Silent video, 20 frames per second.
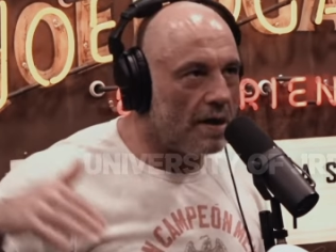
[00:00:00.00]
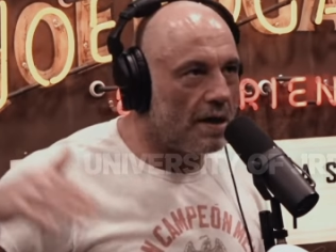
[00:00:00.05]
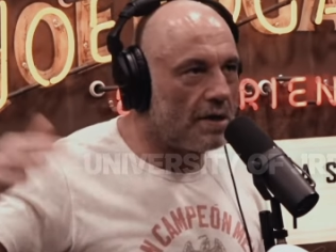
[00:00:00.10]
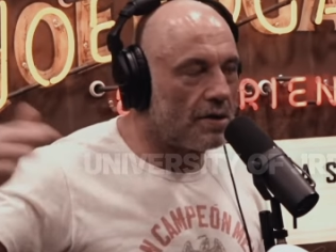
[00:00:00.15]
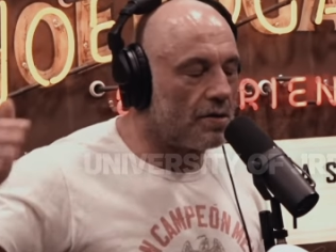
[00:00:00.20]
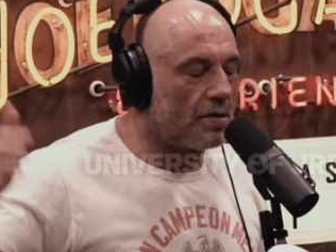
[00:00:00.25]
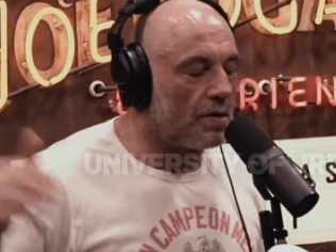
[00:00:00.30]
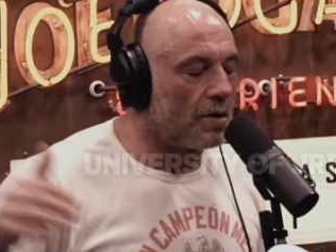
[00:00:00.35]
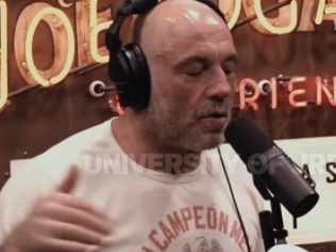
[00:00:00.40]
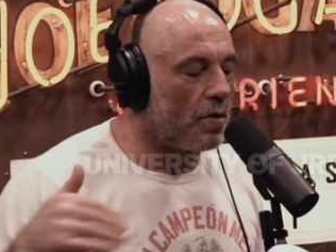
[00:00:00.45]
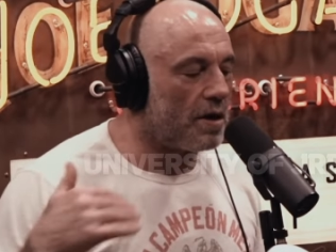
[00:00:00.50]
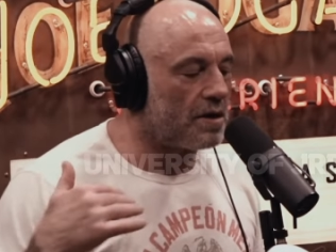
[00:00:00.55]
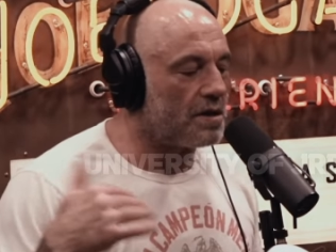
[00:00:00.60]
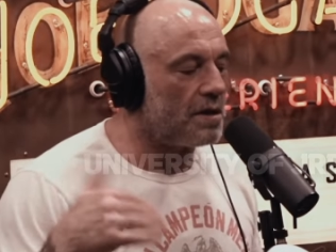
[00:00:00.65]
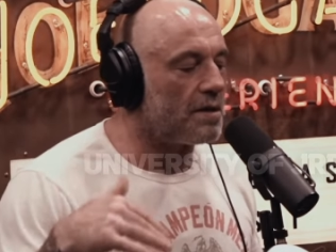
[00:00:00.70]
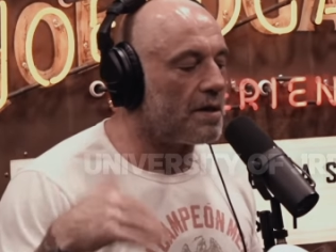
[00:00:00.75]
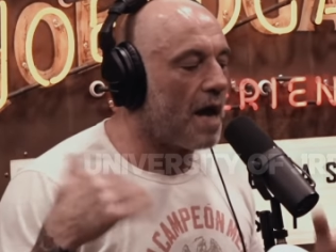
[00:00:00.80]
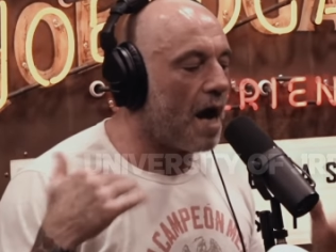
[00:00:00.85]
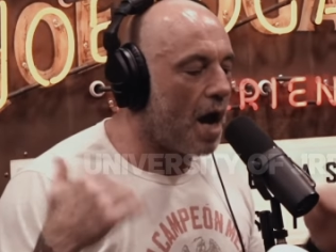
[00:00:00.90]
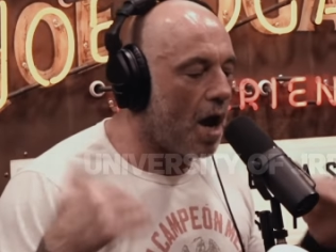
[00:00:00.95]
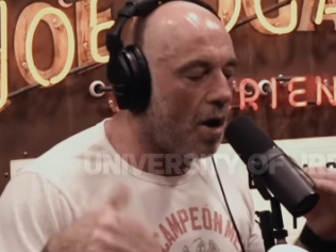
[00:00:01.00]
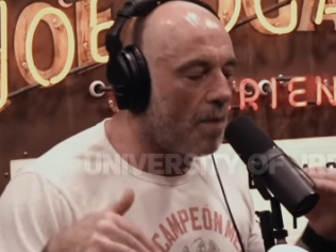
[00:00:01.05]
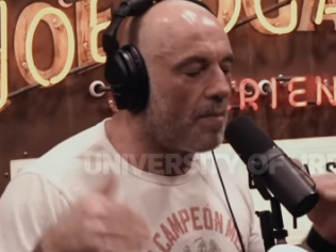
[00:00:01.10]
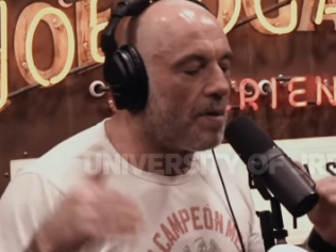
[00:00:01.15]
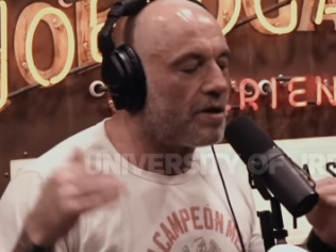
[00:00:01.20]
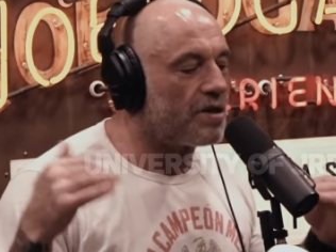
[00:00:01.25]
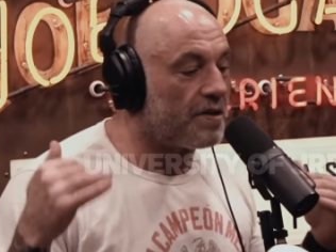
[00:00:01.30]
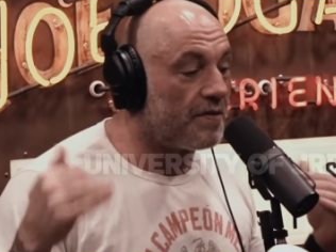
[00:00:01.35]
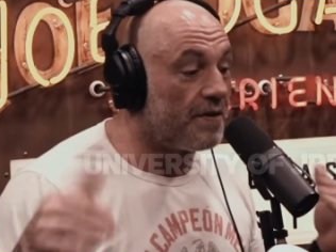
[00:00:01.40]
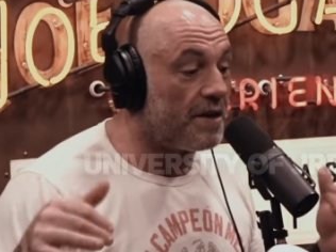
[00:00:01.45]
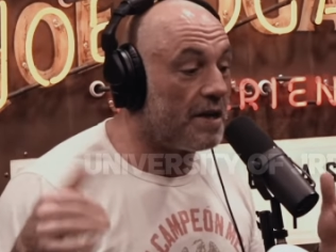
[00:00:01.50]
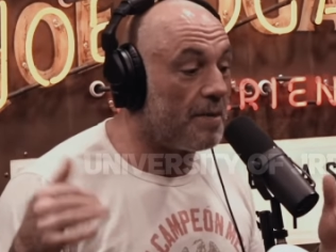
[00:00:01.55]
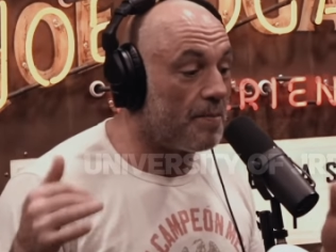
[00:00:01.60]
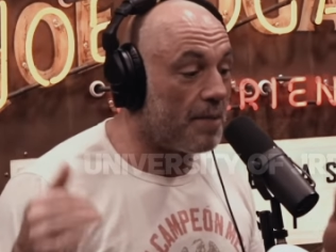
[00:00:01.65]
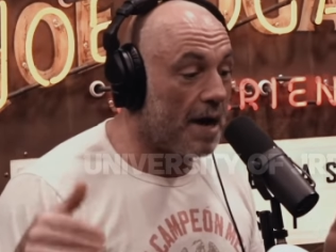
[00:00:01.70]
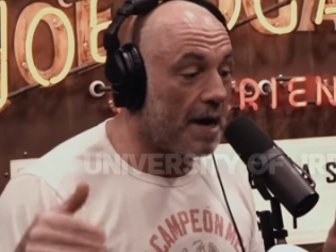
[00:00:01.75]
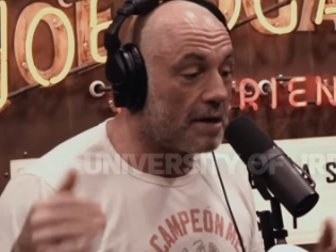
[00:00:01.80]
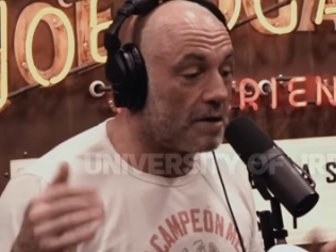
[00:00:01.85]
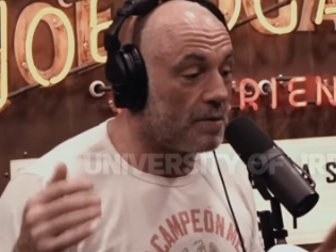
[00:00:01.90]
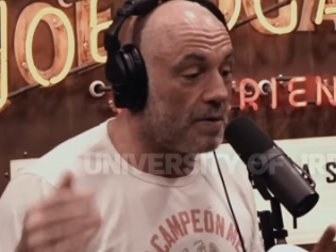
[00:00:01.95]
history. The question is how much of an
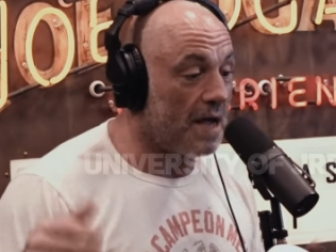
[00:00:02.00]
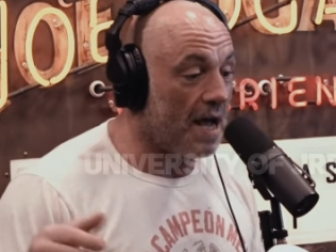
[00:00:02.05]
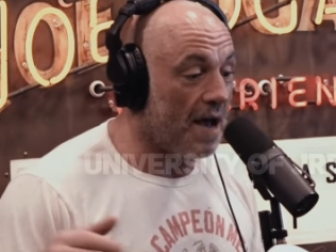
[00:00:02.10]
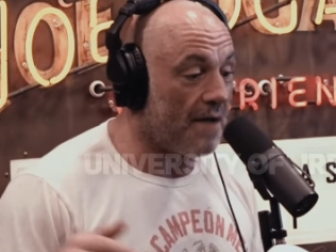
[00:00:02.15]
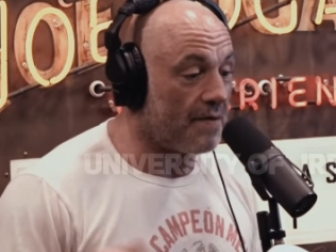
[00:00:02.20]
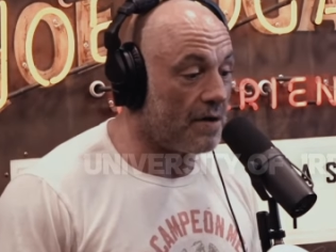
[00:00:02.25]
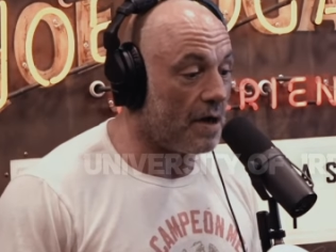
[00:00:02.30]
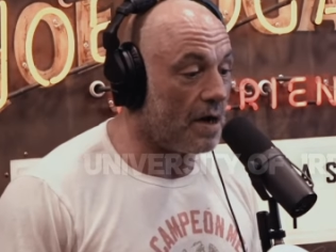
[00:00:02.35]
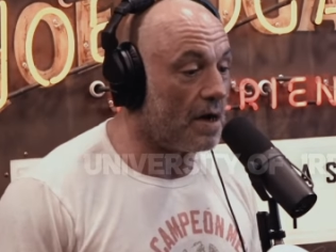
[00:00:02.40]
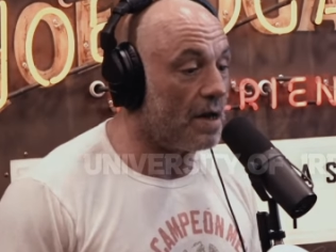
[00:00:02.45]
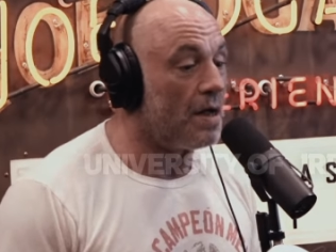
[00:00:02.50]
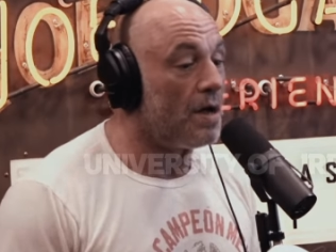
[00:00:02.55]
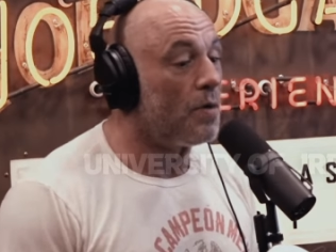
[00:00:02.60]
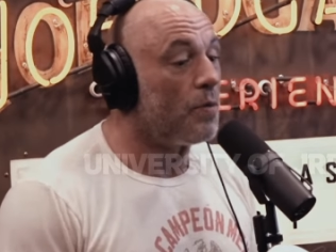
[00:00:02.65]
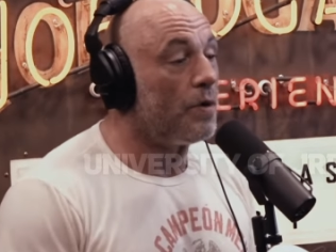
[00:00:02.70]
impact do we have it on it?